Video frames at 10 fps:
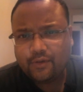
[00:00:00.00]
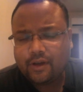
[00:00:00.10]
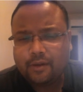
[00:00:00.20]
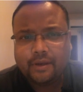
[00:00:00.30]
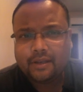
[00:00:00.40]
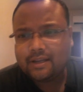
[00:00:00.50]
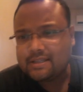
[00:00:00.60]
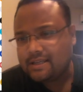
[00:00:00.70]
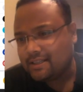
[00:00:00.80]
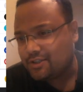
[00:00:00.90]
I'll be
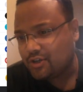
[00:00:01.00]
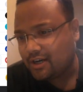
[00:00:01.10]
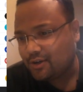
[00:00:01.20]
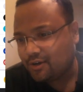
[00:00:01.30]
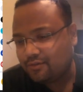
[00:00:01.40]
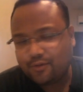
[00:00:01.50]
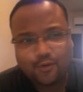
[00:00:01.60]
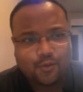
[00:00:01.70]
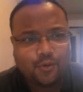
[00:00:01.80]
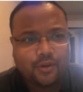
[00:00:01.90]
analyzing the chart of
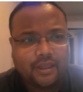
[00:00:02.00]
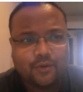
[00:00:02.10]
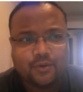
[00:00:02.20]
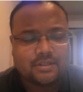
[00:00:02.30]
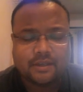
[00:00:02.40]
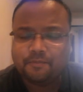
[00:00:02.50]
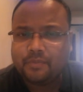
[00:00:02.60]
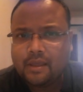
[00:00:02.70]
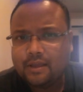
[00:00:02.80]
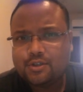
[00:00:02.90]
gold USD.
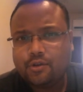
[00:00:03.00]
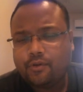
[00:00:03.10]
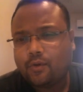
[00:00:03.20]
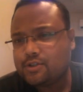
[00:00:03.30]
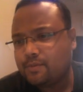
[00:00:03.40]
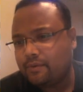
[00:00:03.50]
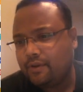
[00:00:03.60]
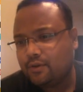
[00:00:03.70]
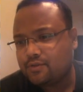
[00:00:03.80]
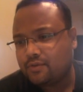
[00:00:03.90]
So if you're watching my
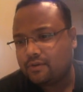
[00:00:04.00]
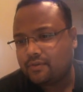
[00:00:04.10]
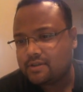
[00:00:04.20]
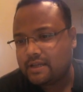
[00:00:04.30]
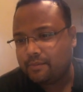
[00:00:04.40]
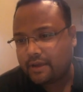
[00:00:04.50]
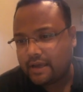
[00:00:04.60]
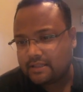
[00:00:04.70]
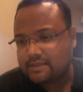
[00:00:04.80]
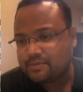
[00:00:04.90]
videos for the first time, you
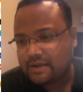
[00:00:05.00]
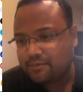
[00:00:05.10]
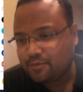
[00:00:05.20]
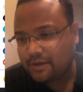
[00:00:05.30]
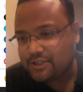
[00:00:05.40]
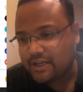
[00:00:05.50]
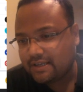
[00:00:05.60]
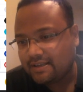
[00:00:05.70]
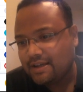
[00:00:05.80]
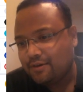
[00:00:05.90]
can subscribe to my
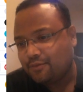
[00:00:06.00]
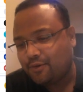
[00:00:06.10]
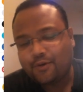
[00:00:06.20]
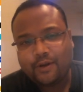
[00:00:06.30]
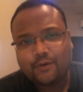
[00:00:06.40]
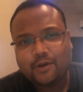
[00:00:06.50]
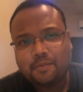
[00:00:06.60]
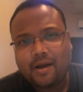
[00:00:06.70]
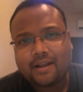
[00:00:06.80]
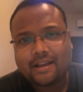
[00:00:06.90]
channel for regular
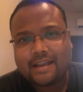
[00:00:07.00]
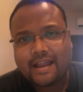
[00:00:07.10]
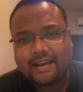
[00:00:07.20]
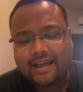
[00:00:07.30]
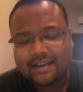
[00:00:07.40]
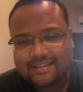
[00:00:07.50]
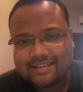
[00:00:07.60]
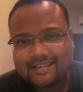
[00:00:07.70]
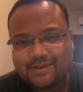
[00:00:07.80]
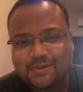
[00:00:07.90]
market
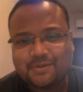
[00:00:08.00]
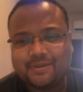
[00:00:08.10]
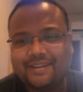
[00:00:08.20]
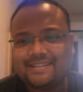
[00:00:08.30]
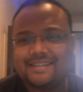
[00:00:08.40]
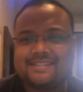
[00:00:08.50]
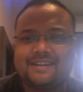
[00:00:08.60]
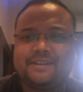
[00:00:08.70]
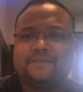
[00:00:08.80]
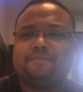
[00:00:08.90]
analysis. So let's get started.